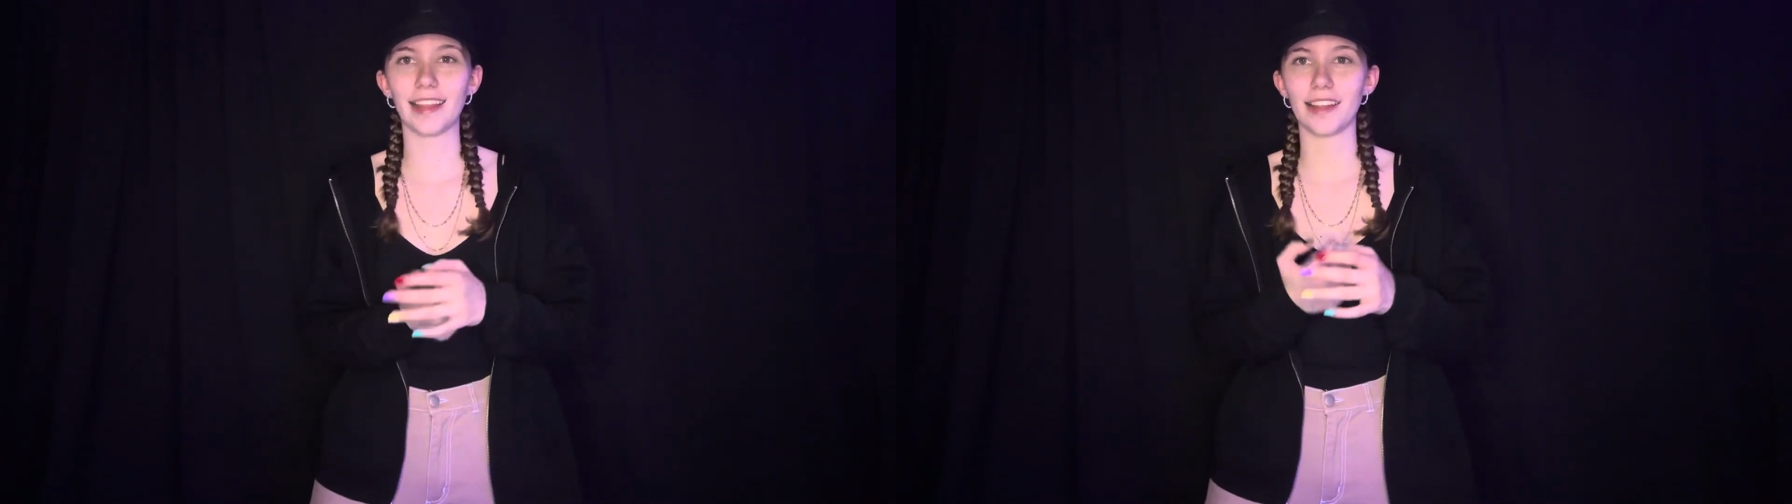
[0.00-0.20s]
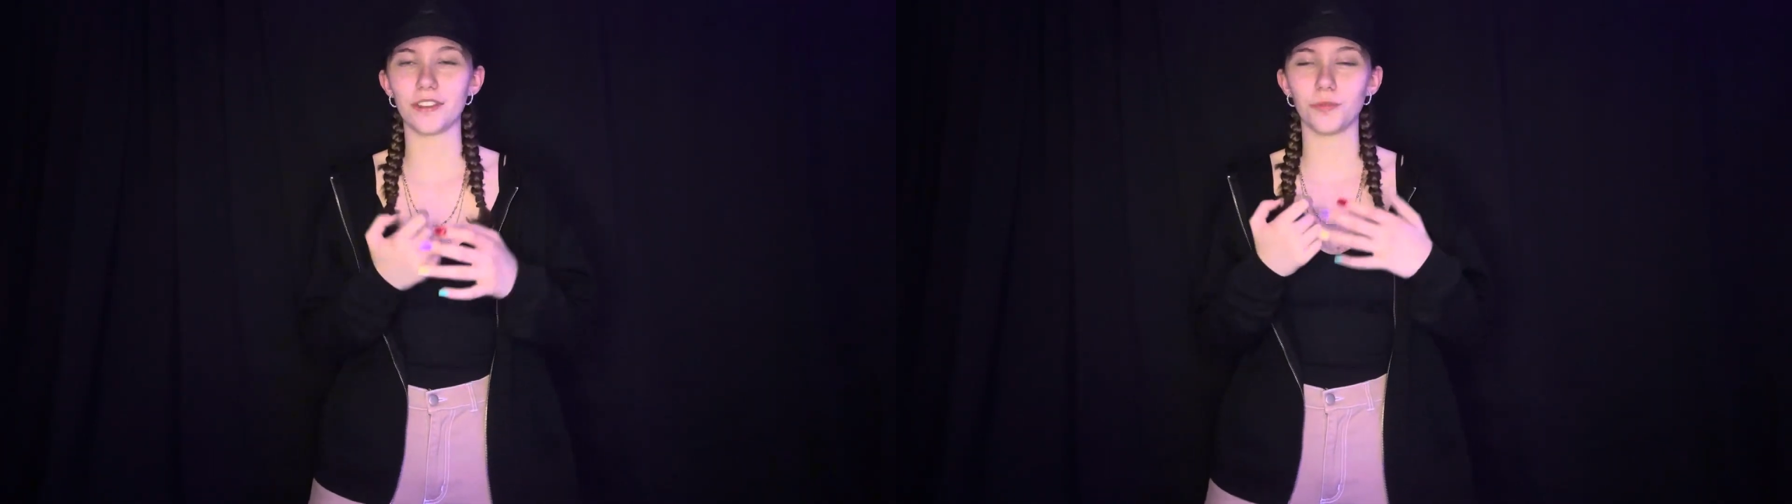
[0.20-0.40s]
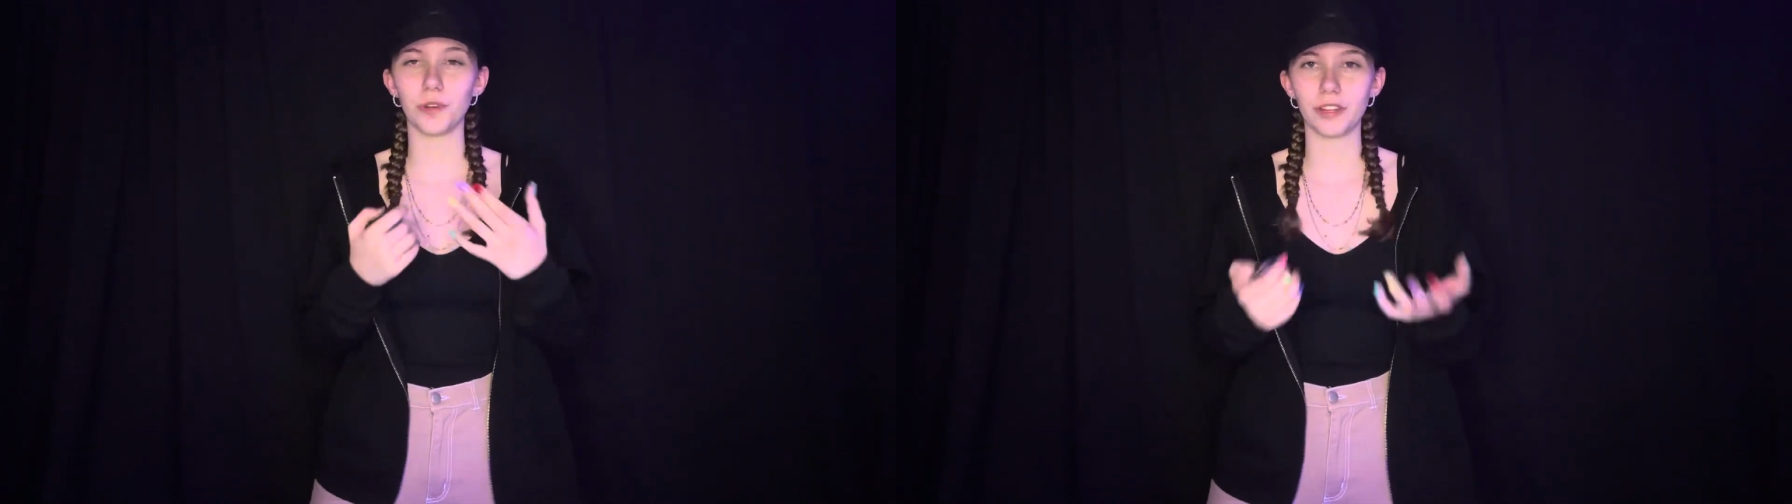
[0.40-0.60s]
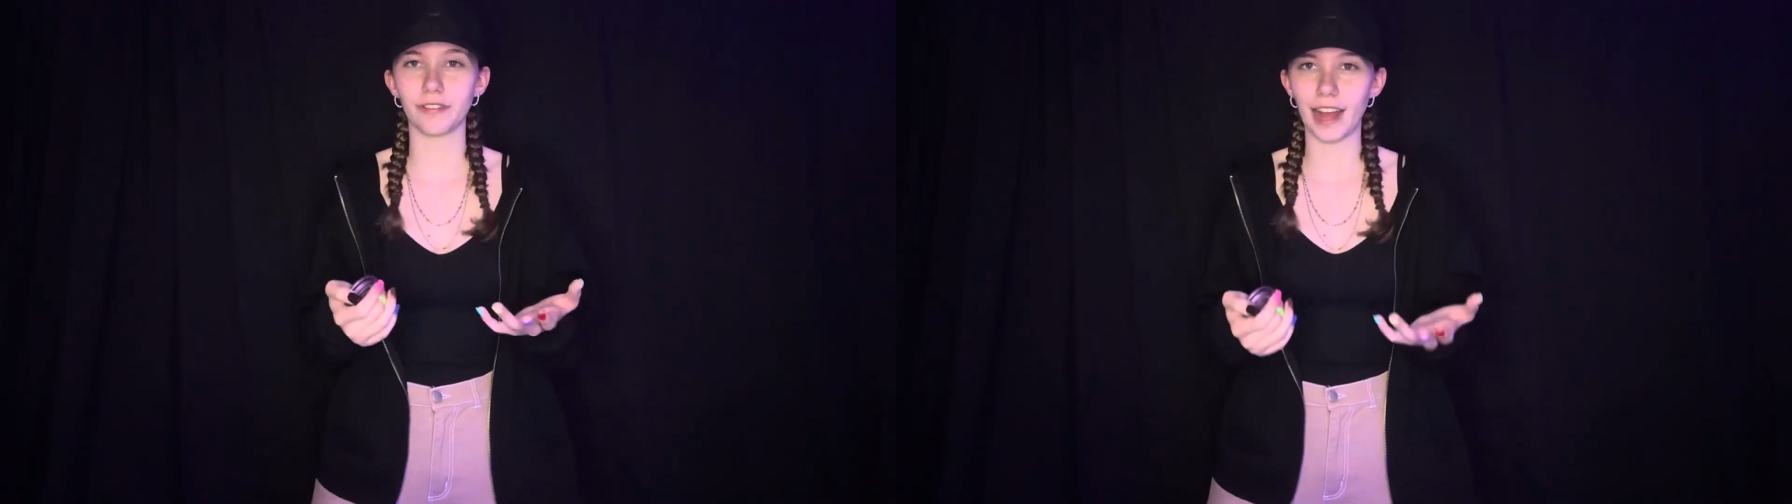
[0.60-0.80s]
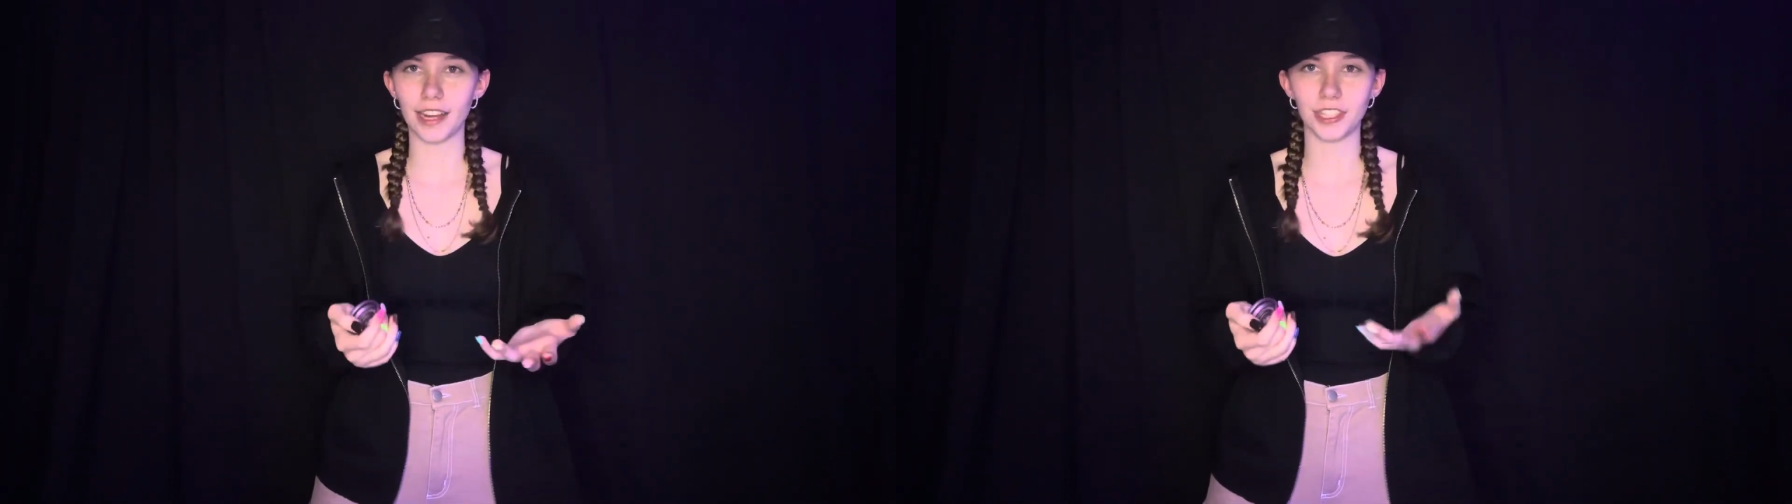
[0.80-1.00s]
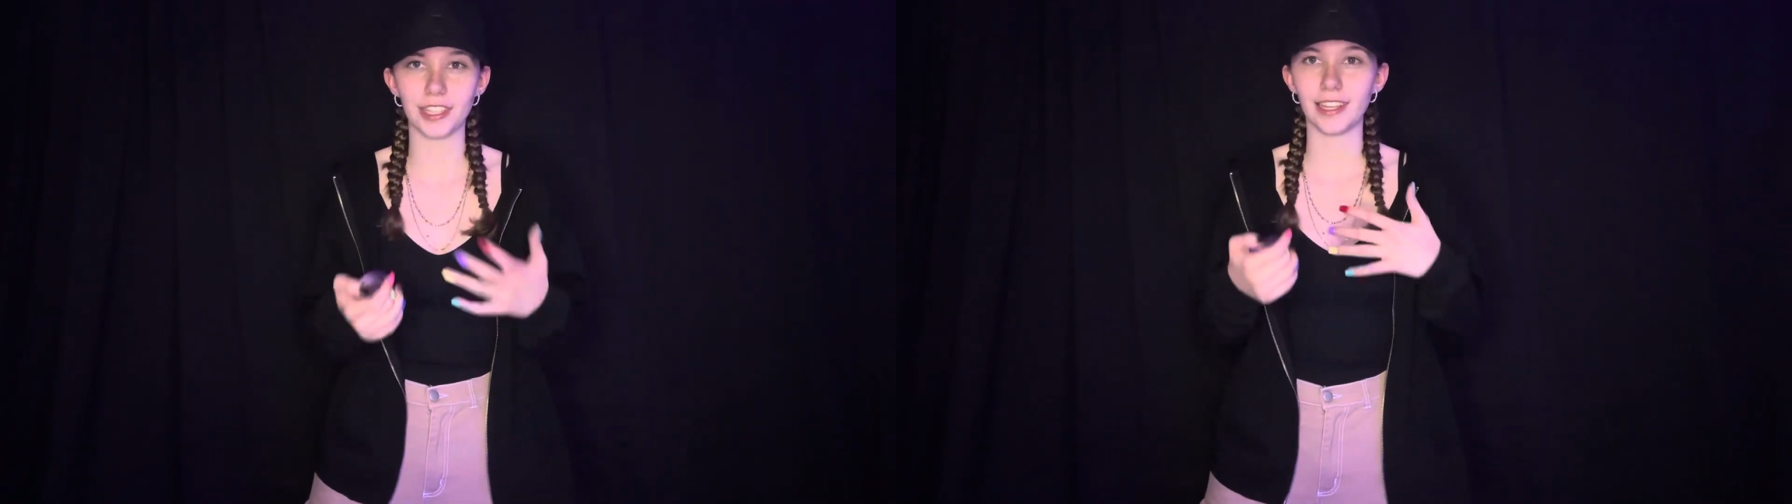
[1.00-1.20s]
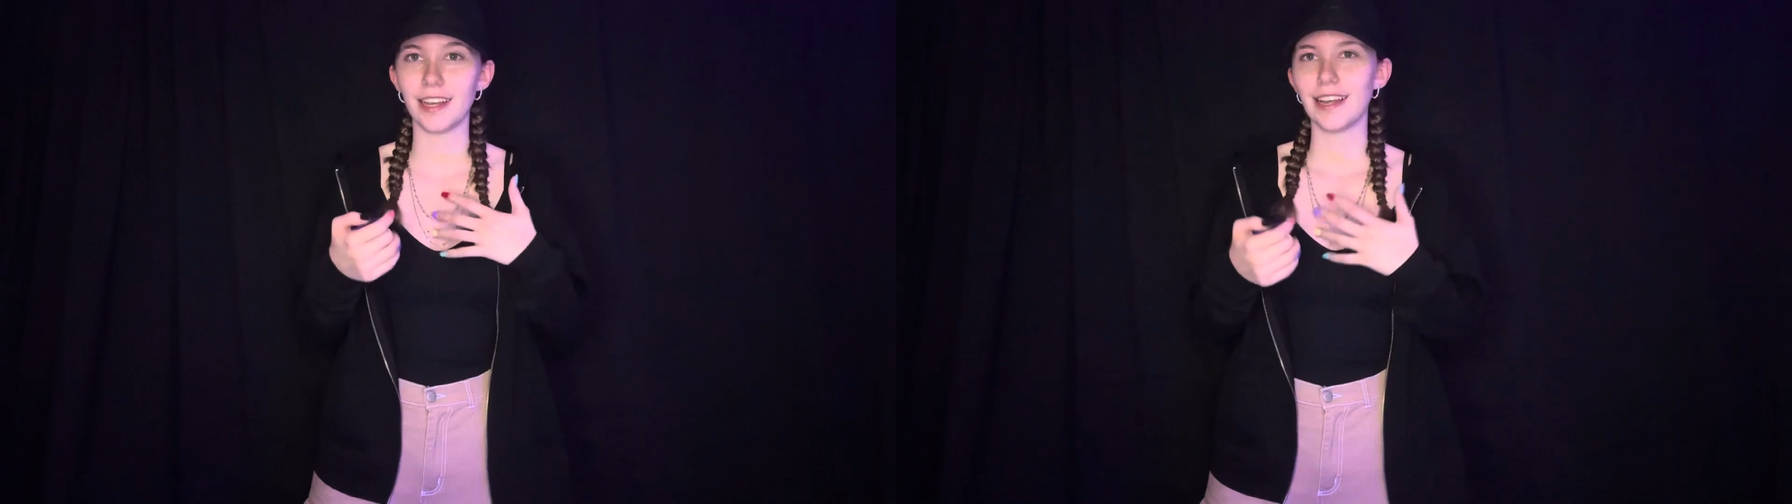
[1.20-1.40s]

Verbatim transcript: That is a really flashy,